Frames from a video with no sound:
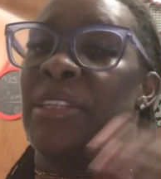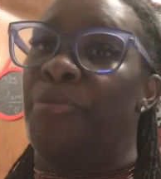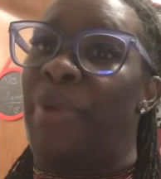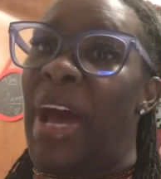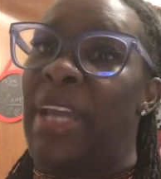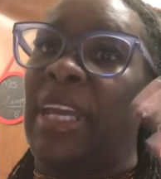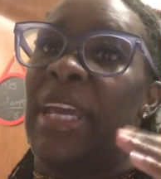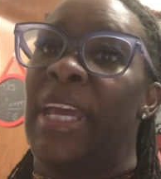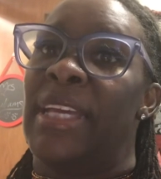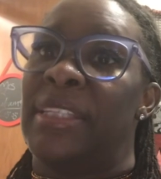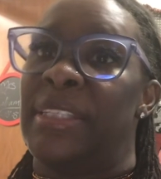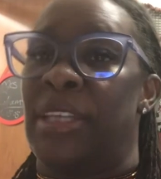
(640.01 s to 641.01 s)
the body
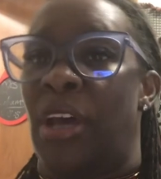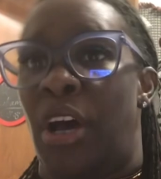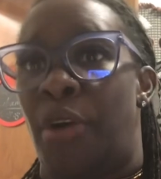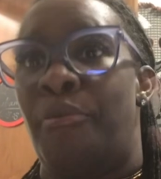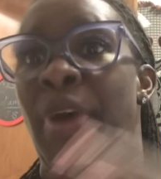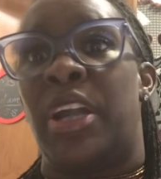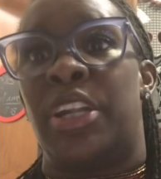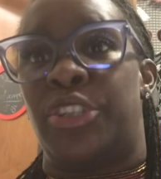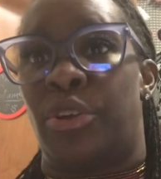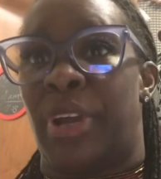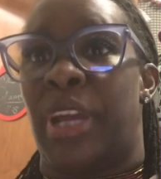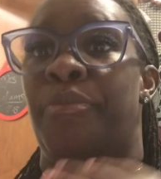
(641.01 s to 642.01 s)
is uh,
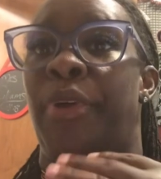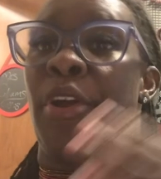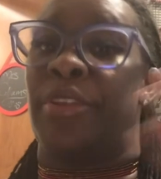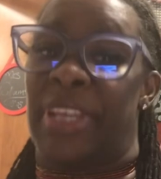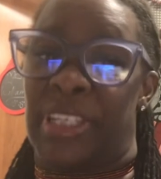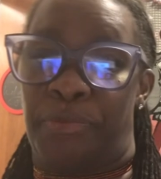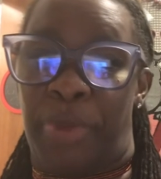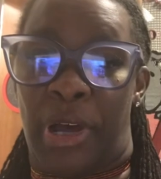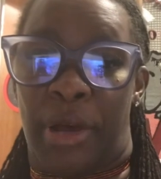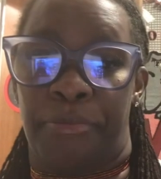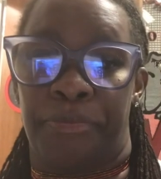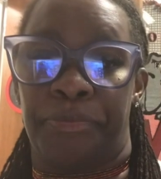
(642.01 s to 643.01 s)
monitoring per this pump.